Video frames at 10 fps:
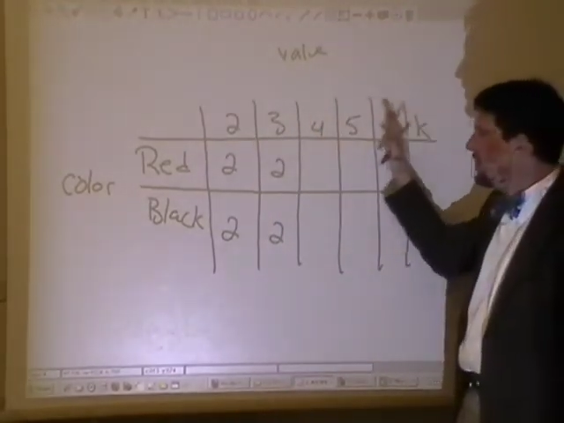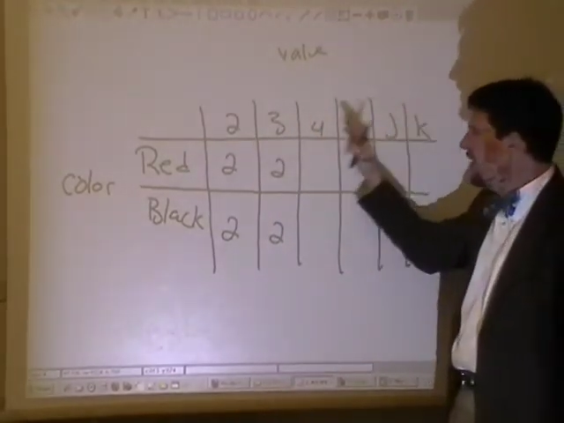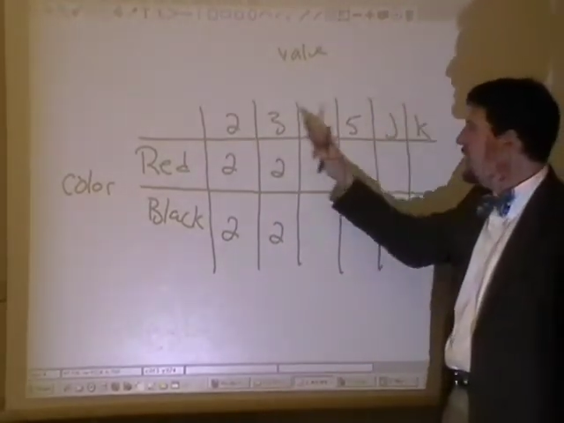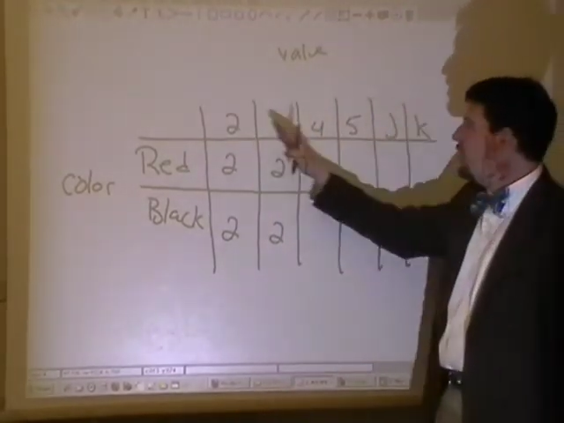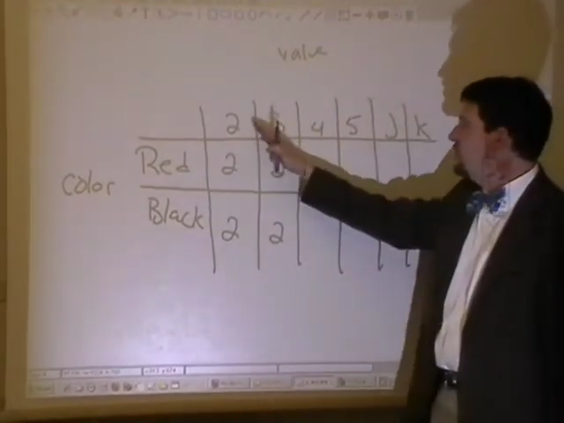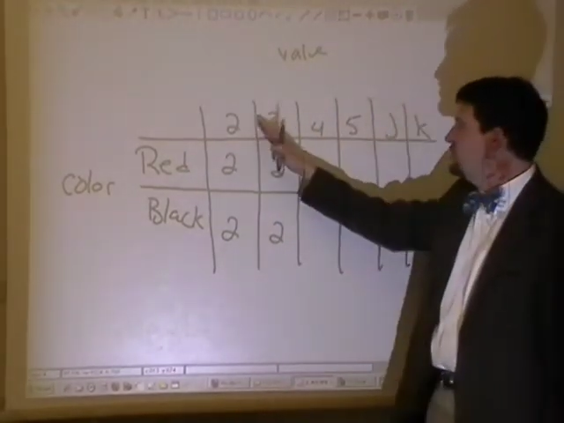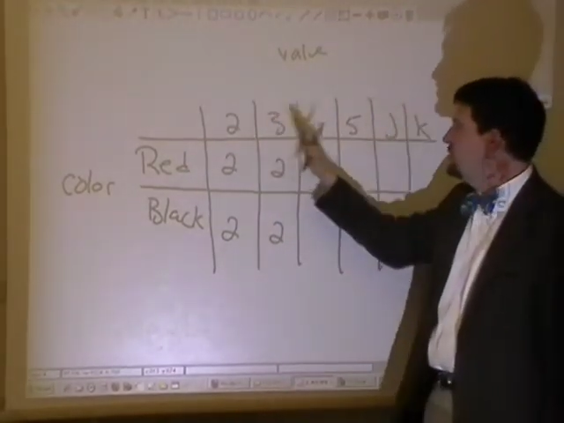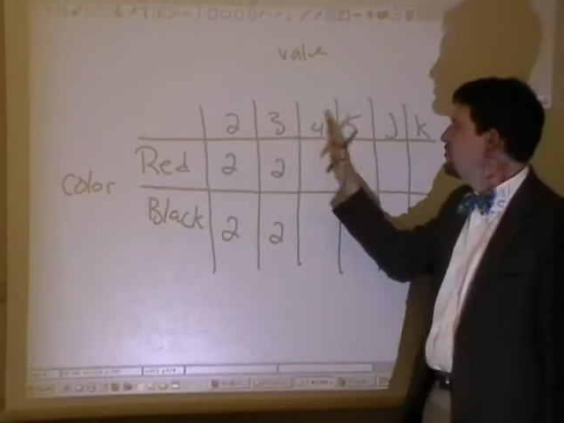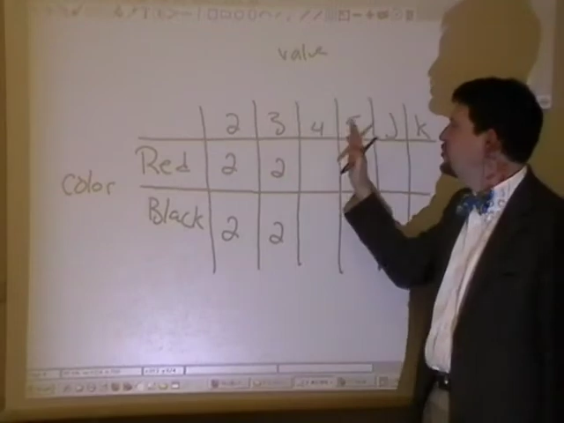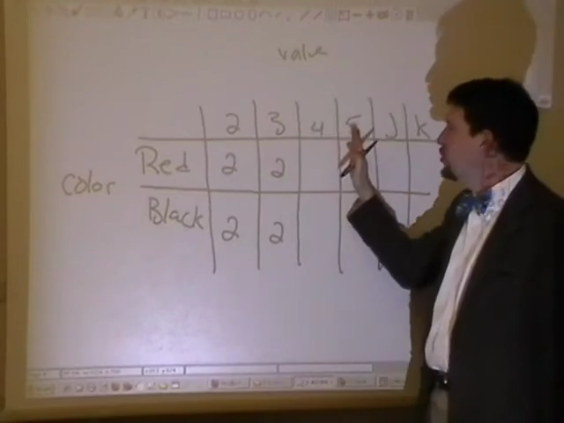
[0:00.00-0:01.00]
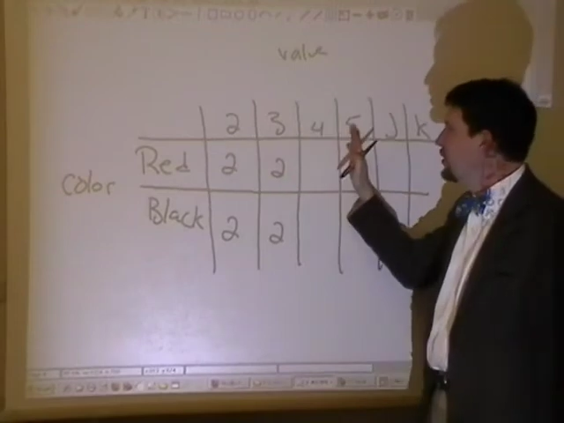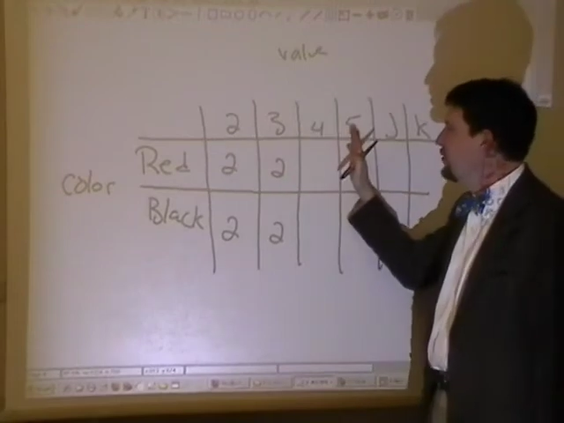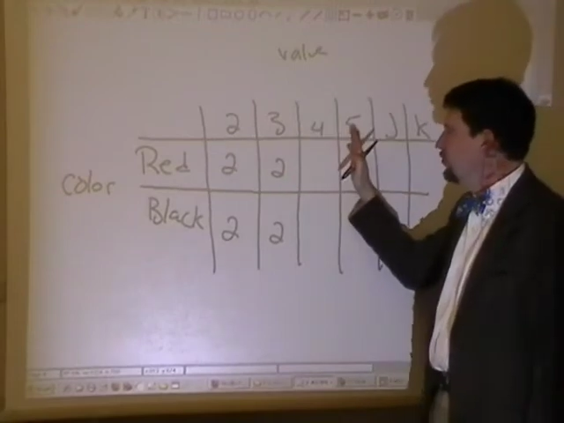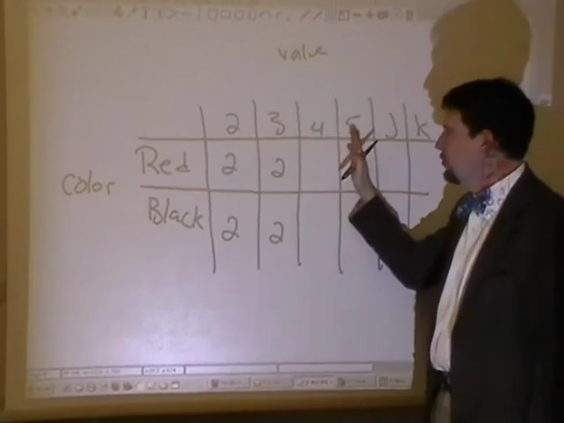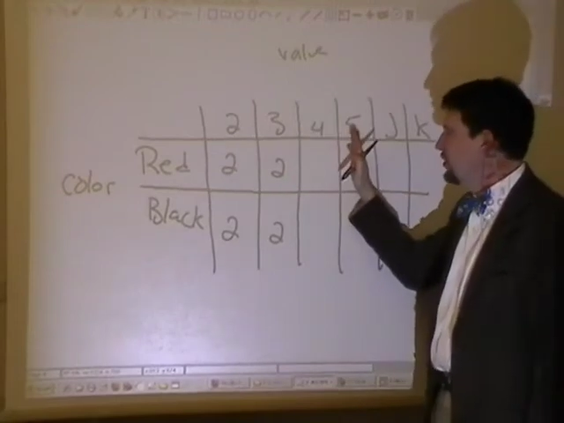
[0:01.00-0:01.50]
they are
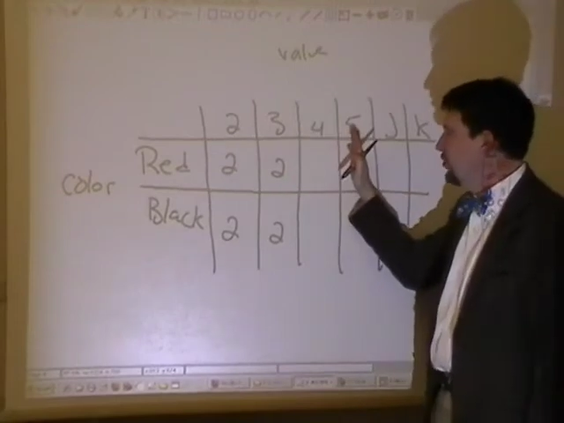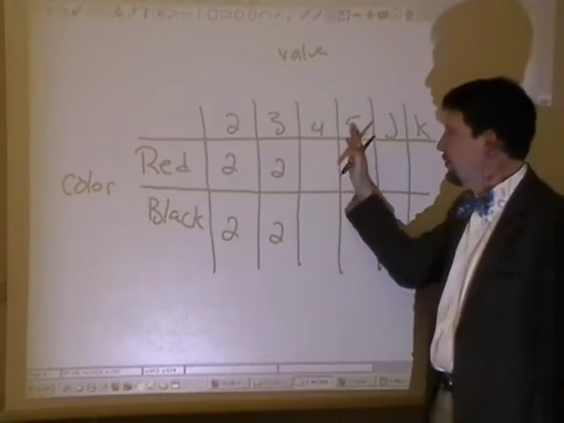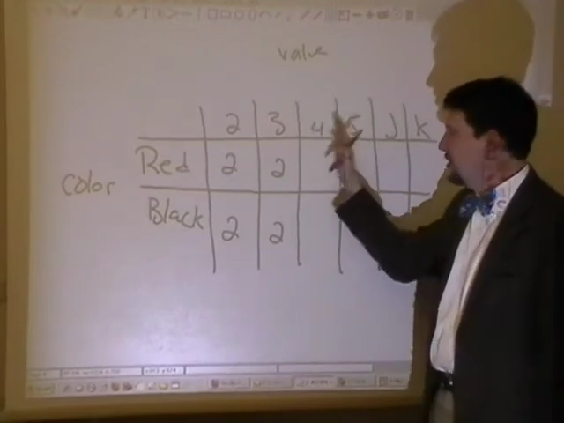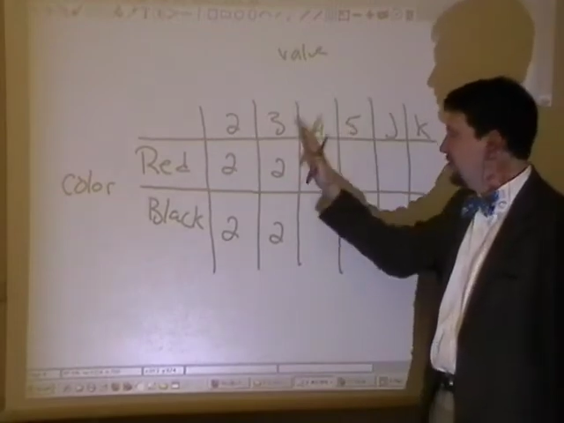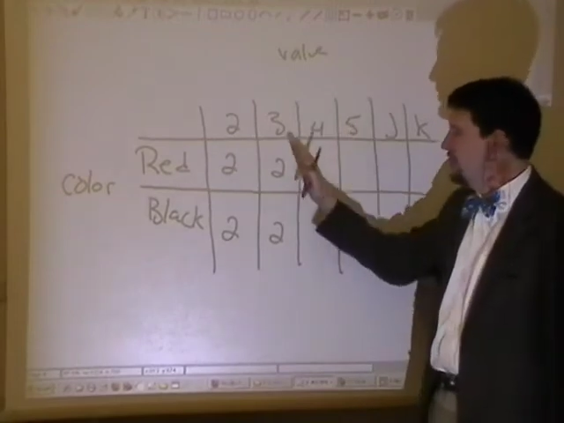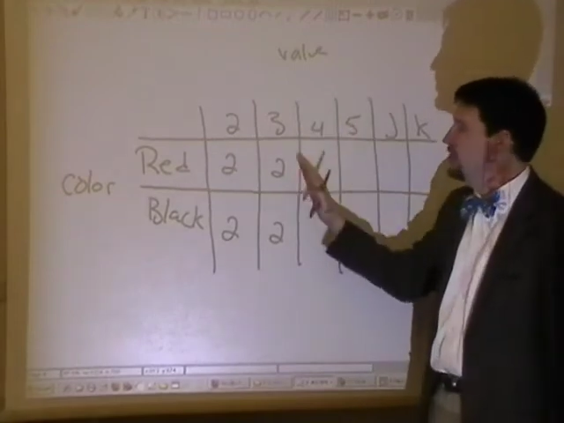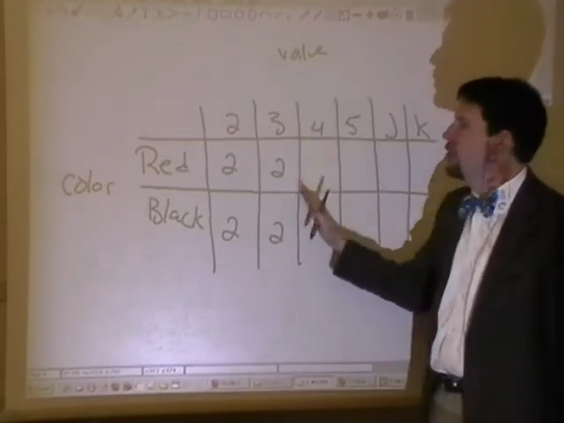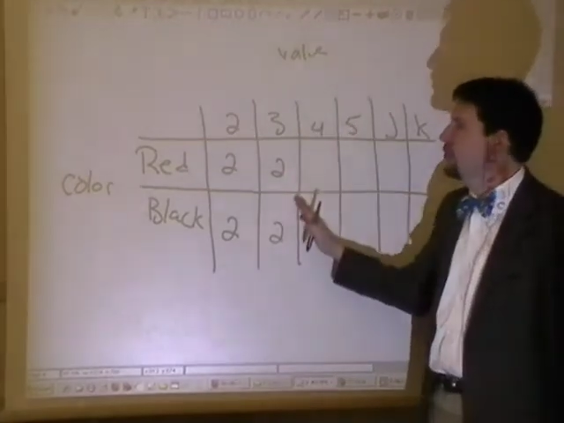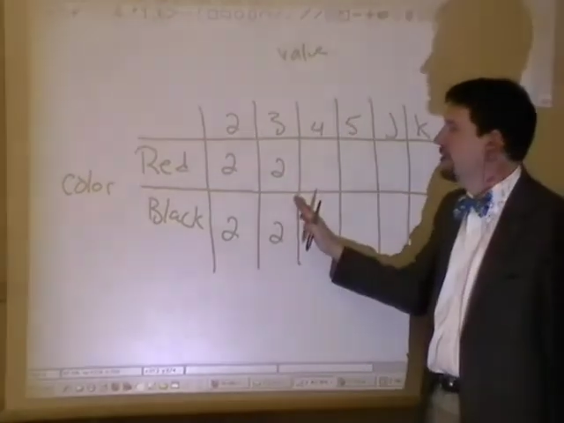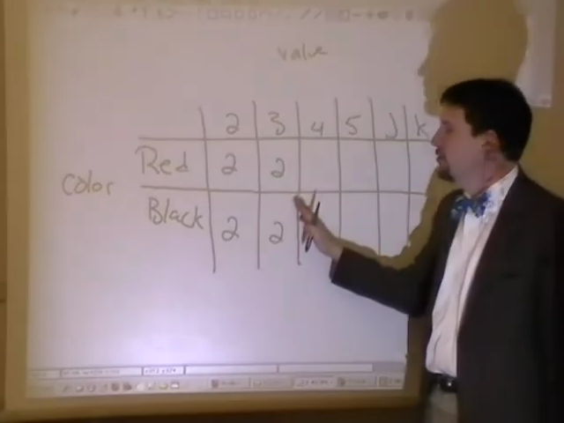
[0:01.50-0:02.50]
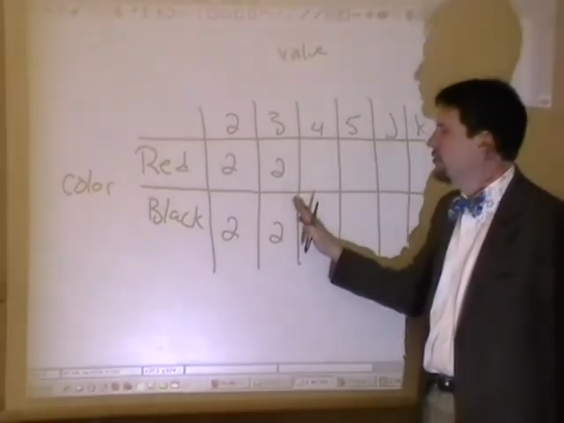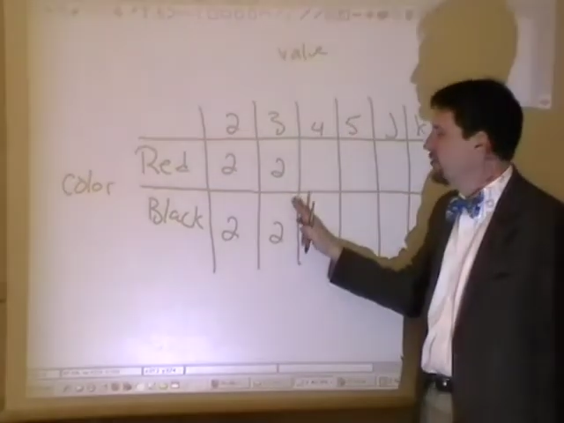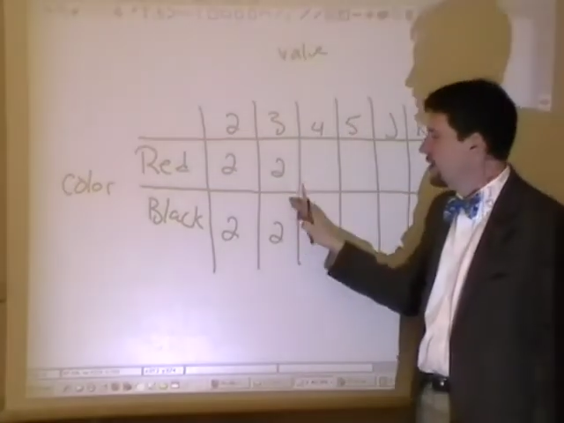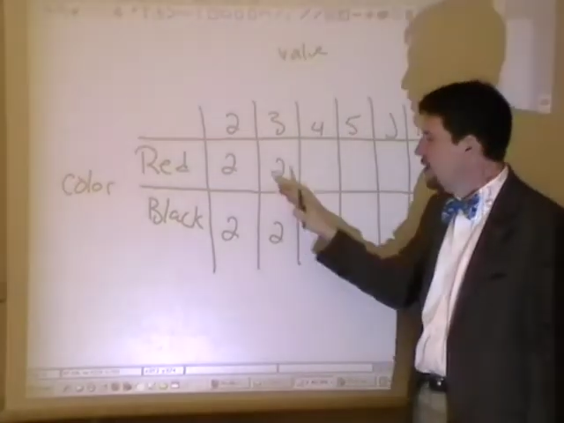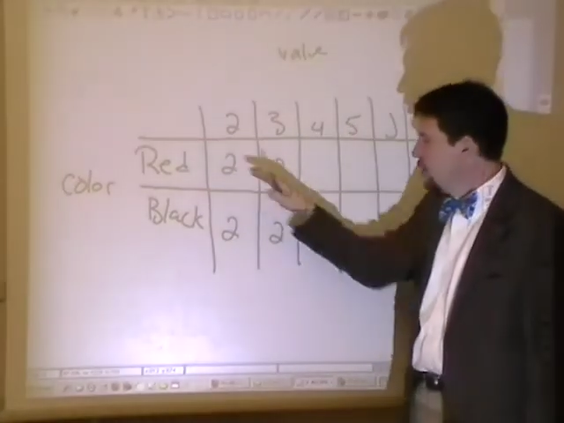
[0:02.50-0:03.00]
disjoint from each other because they don't
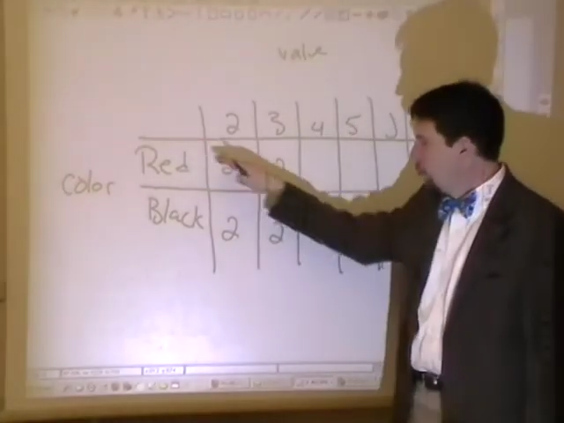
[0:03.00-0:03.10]
intersect.